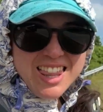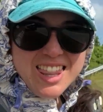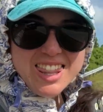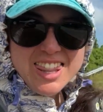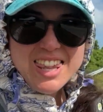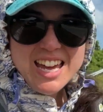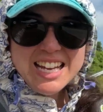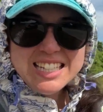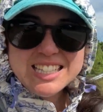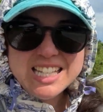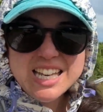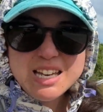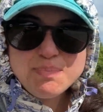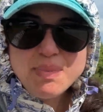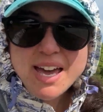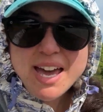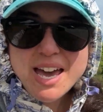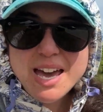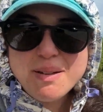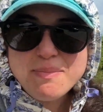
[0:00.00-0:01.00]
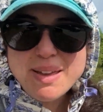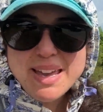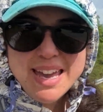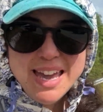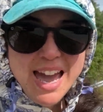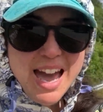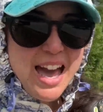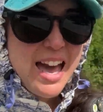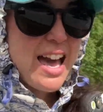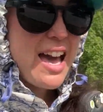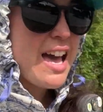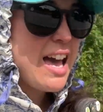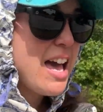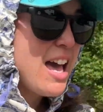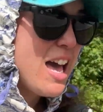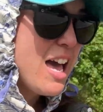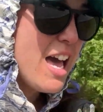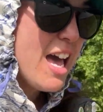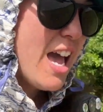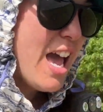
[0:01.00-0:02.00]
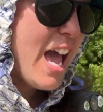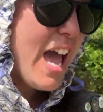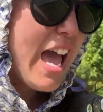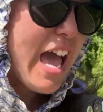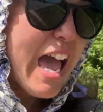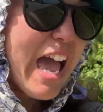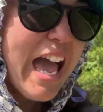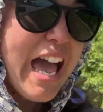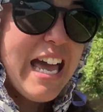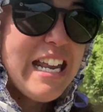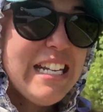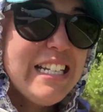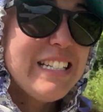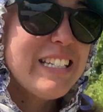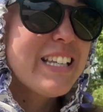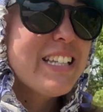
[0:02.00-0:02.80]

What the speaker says: That's it behind me. And it